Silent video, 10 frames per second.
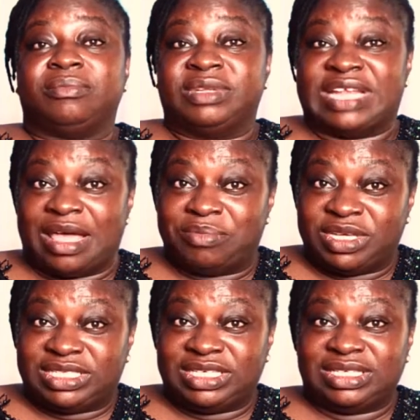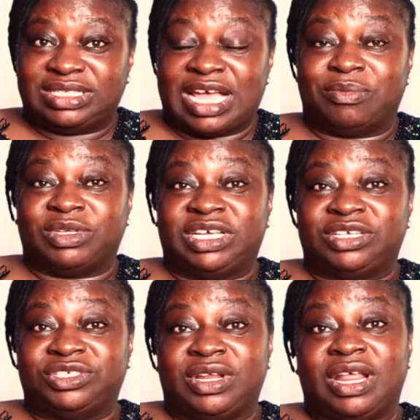diabetes,
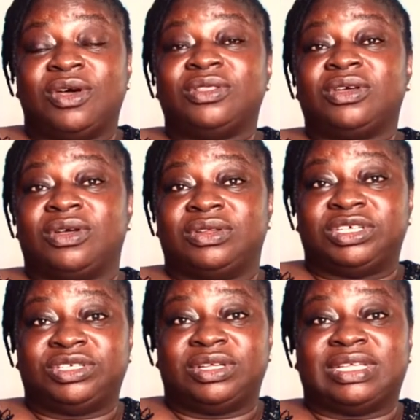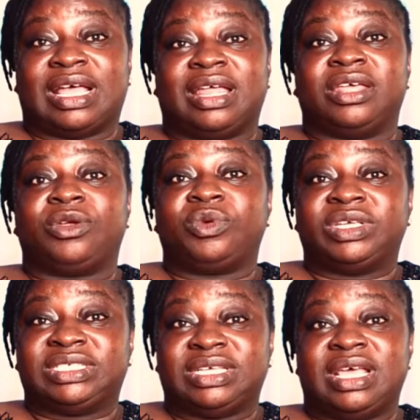hypertension, and other conditions that can
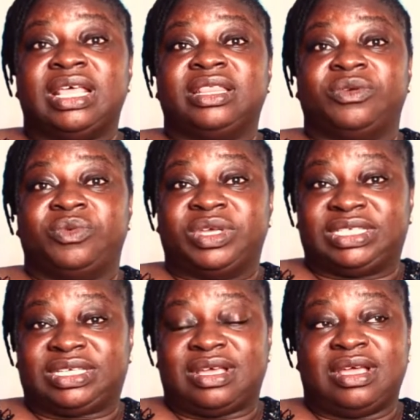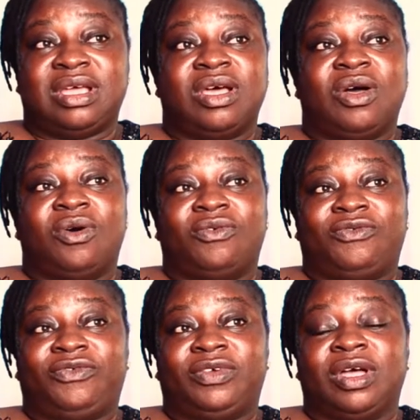increase the risk of
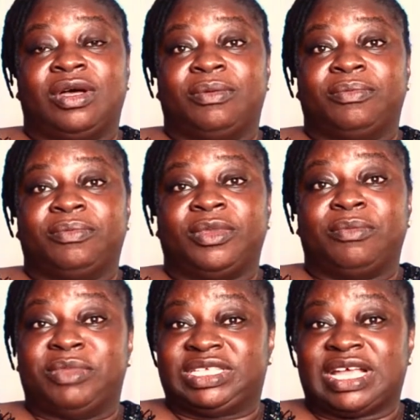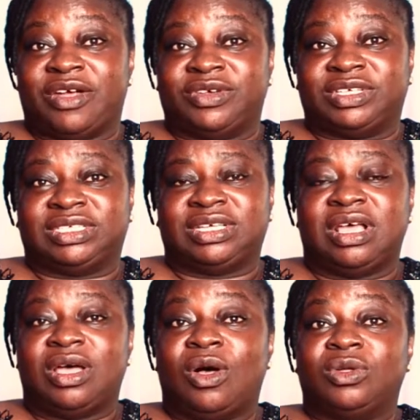um, miscarriages.
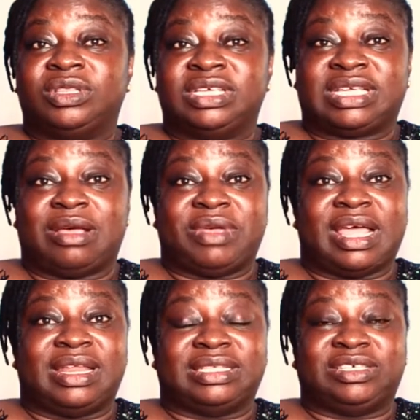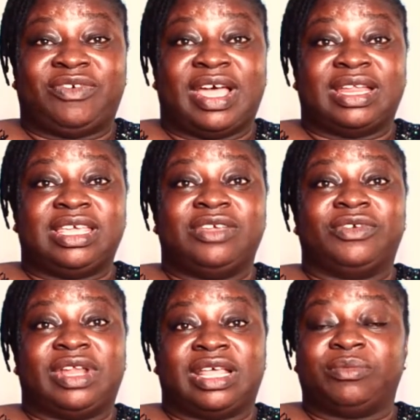All these can be identified
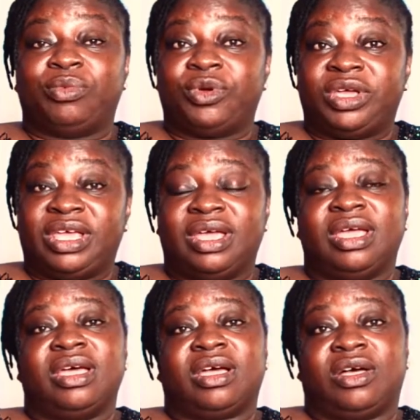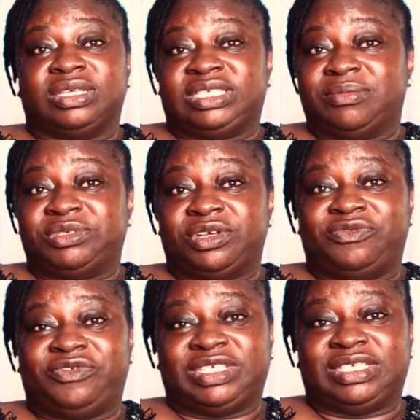even at the pre-conception
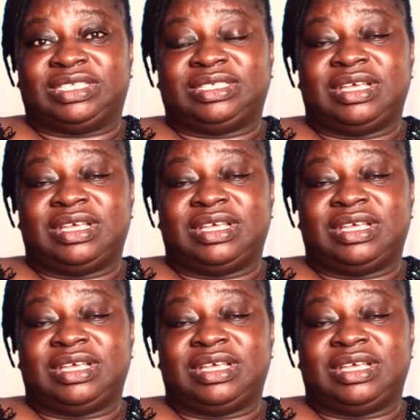visit.